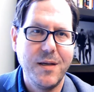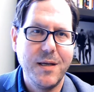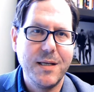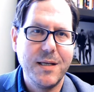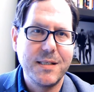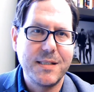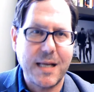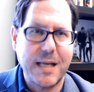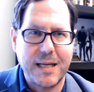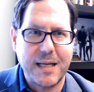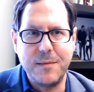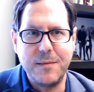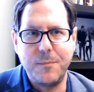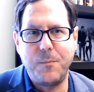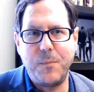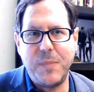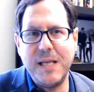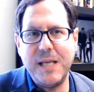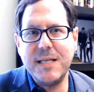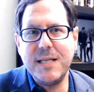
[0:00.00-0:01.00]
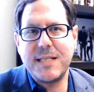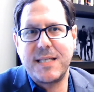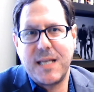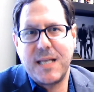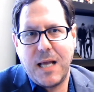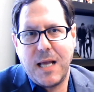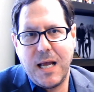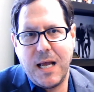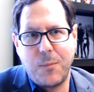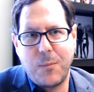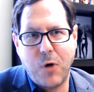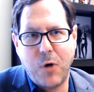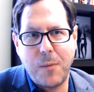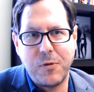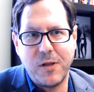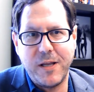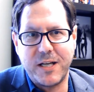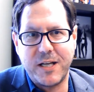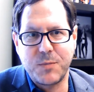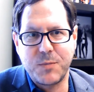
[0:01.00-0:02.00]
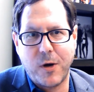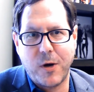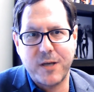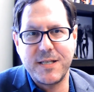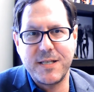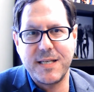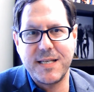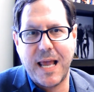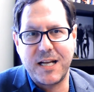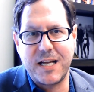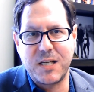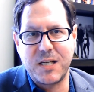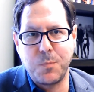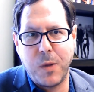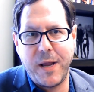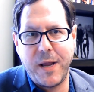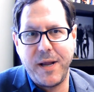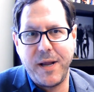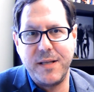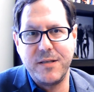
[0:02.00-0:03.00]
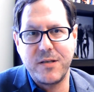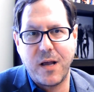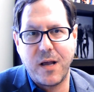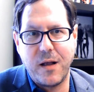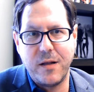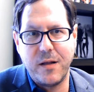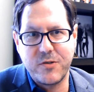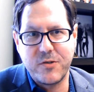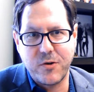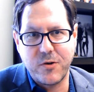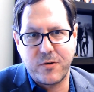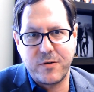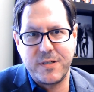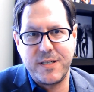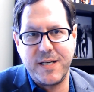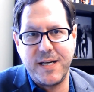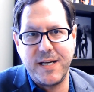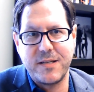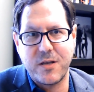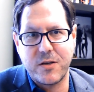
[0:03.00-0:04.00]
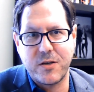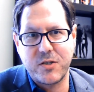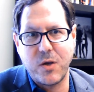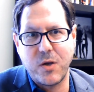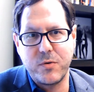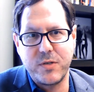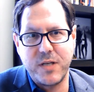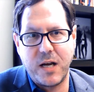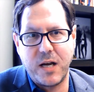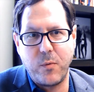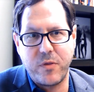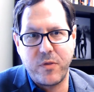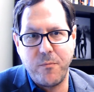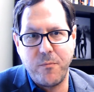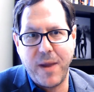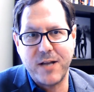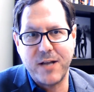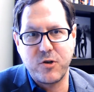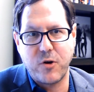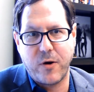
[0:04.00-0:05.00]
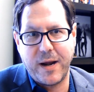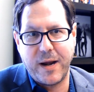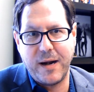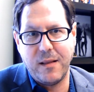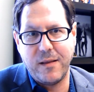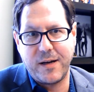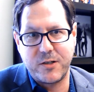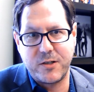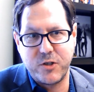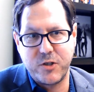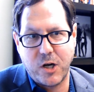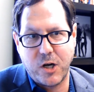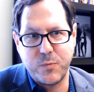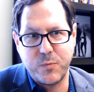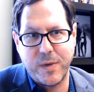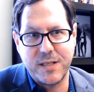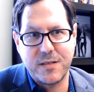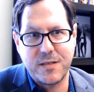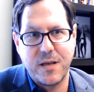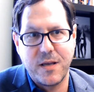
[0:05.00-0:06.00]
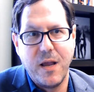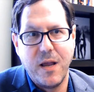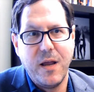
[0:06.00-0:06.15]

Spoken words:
Second piece, properly expresses and explains uncertainties associated with major analytic judgments.